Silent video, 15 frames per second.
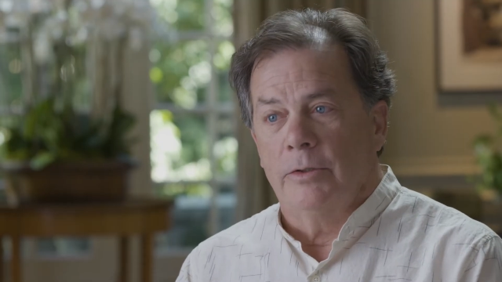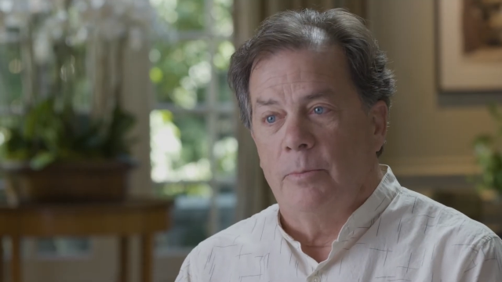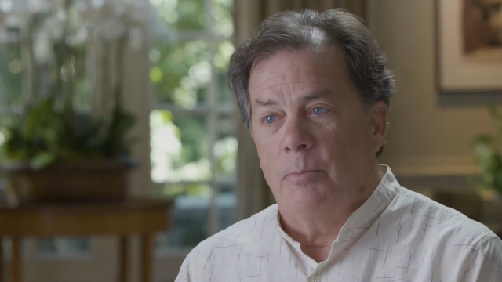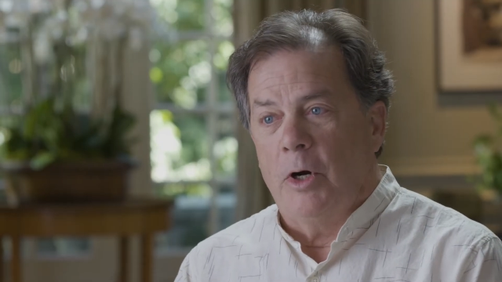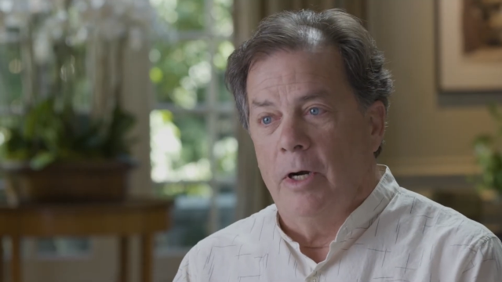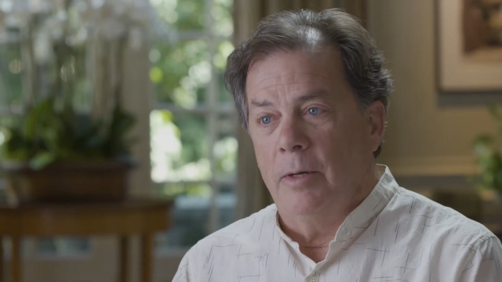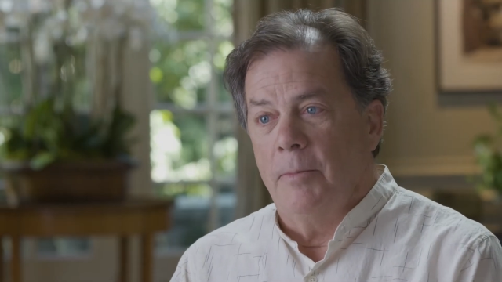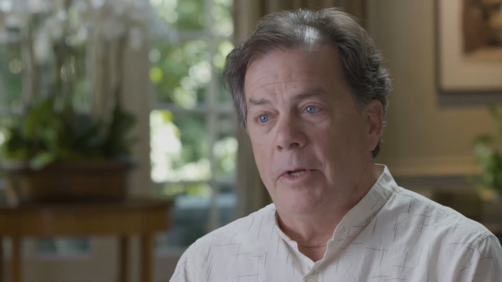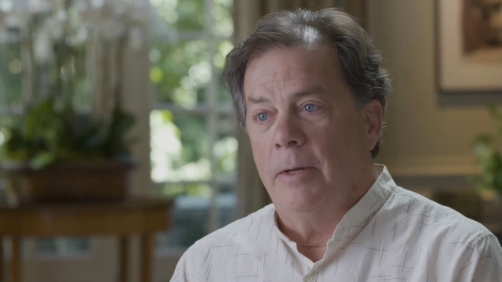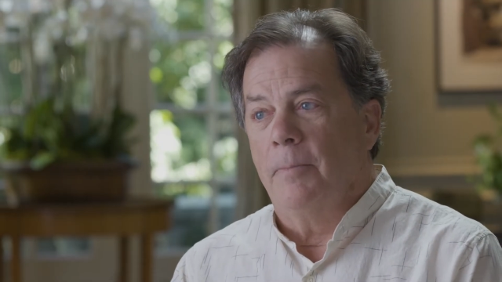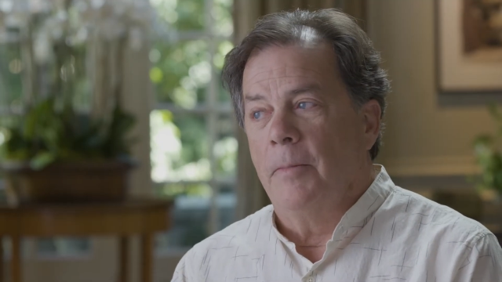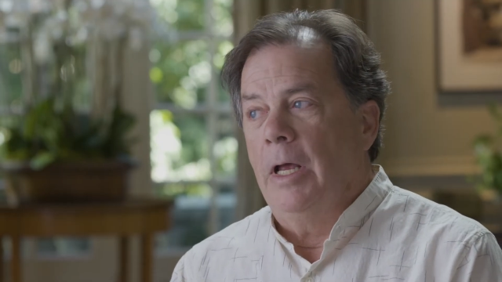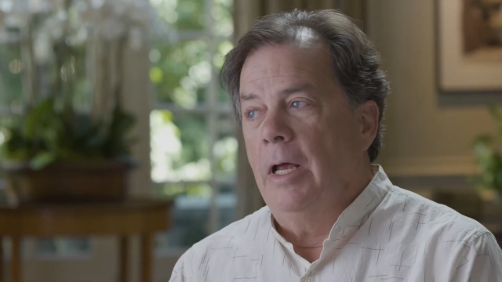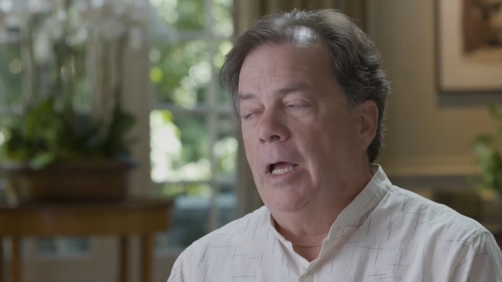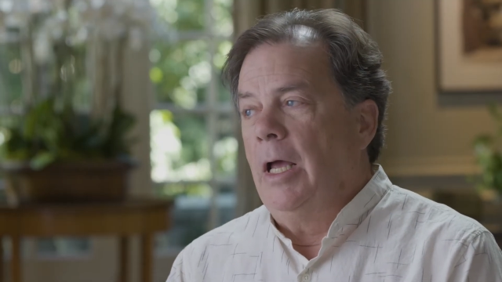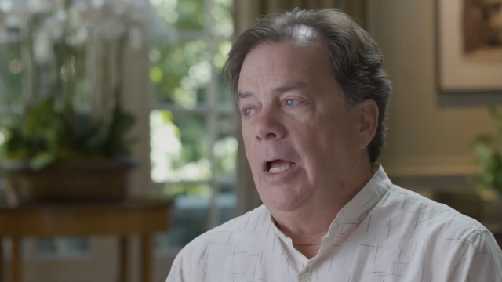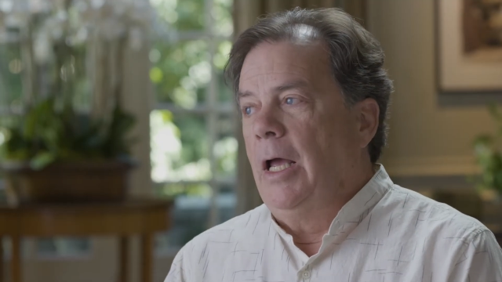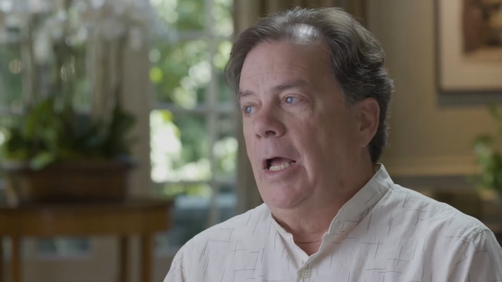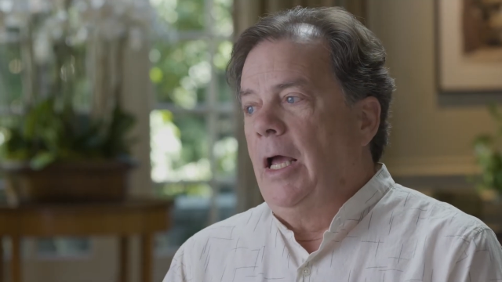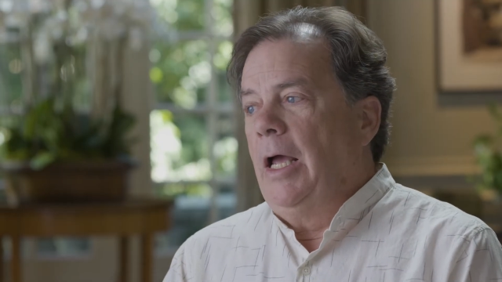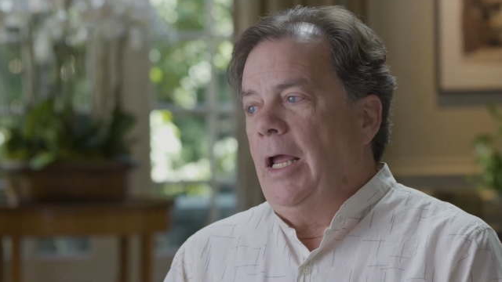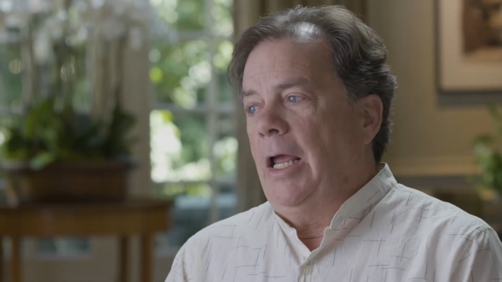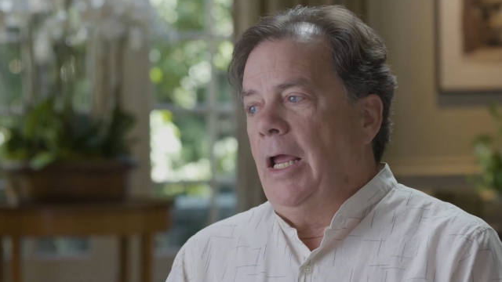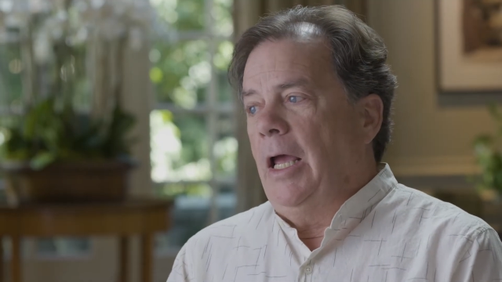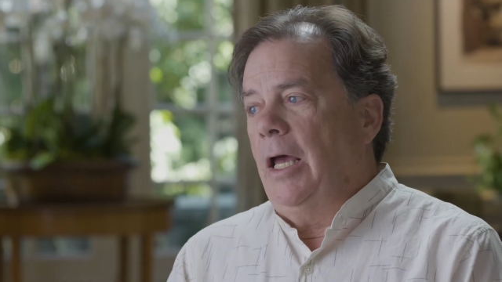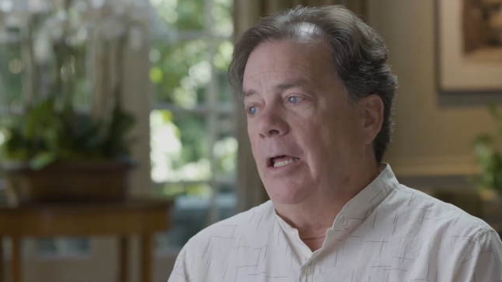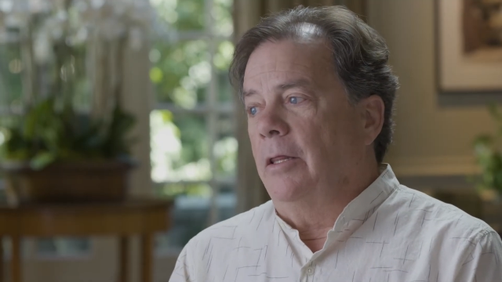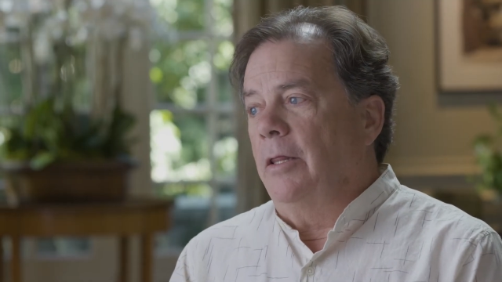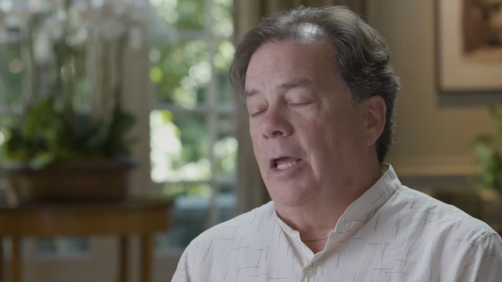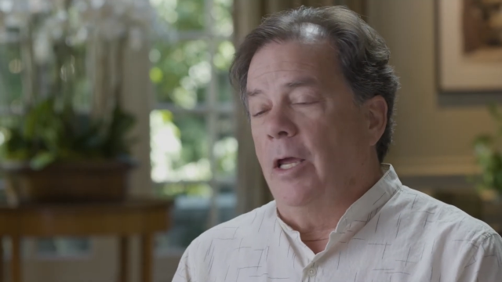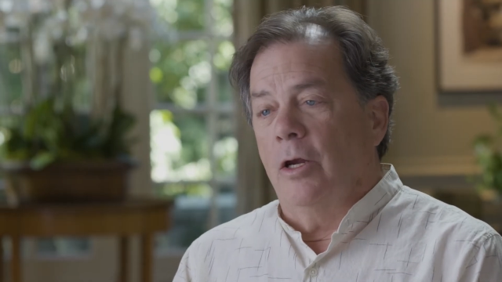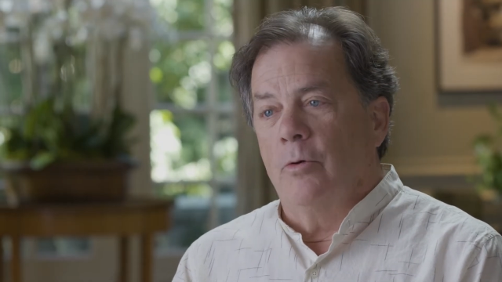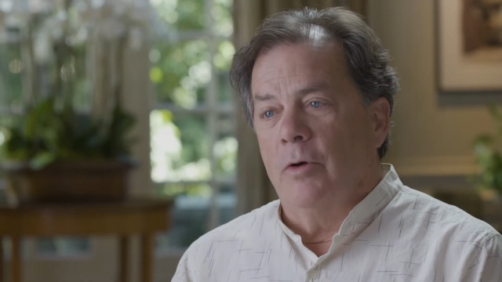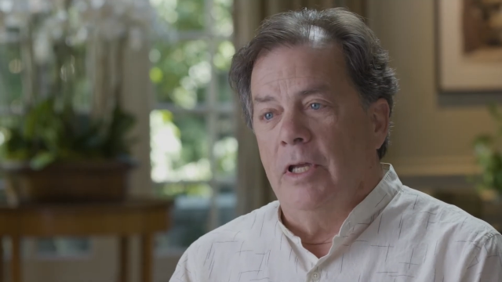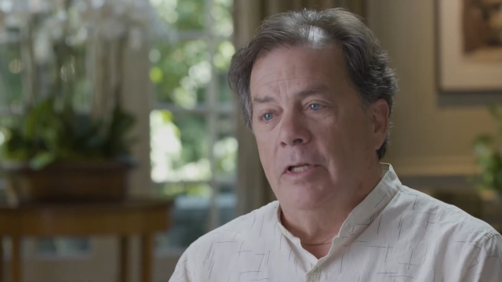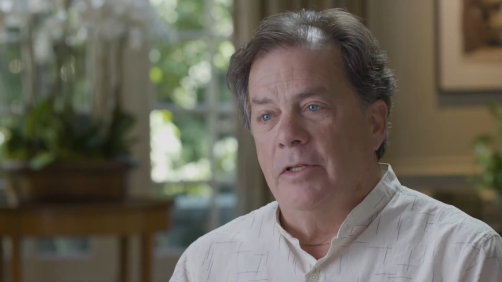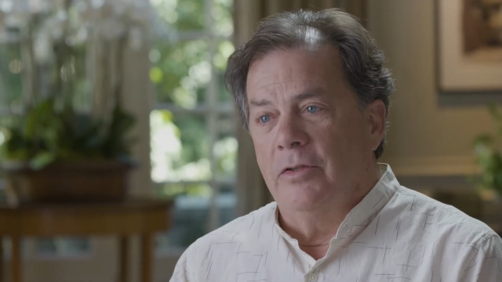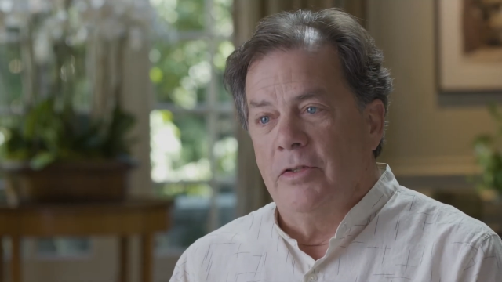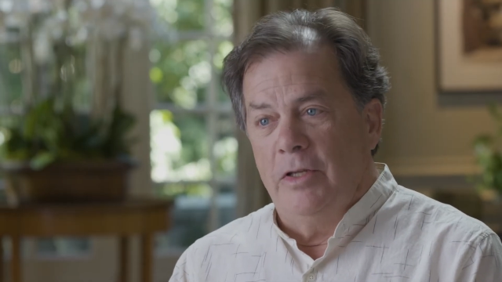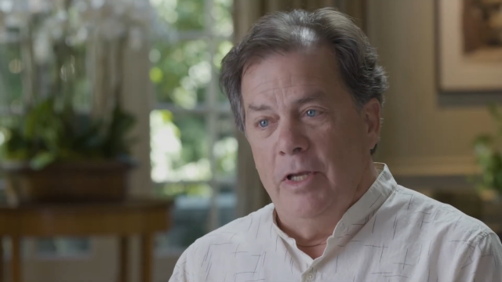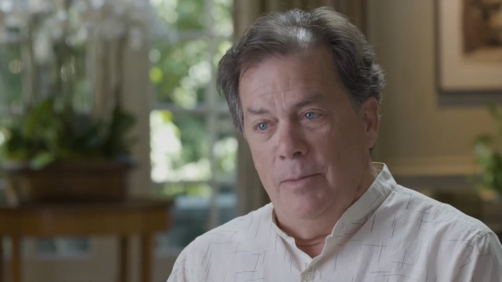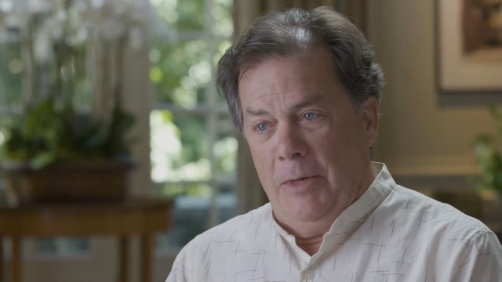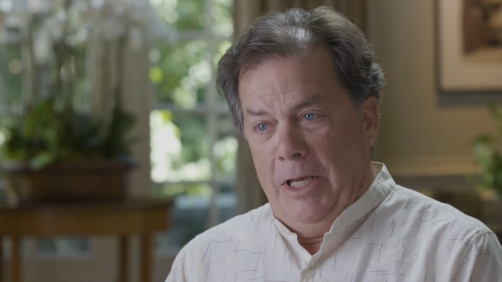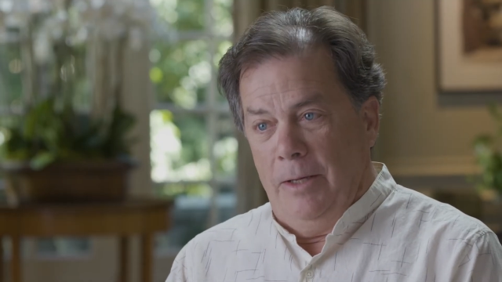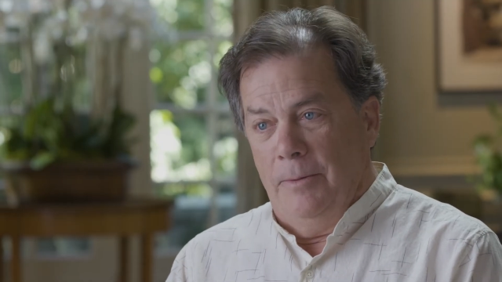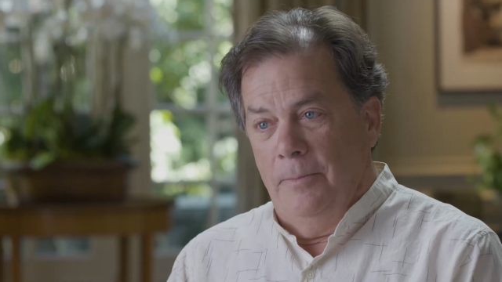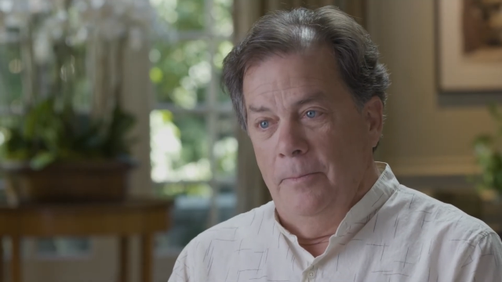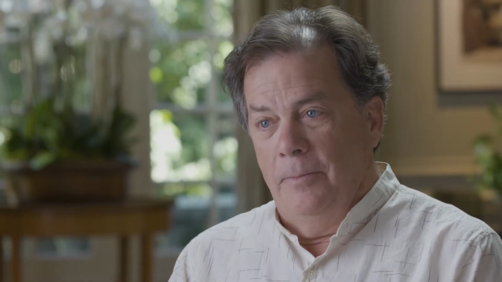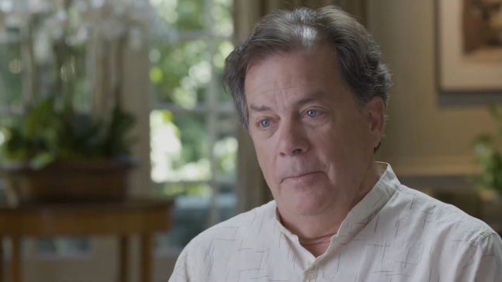department, and they agreed to see me.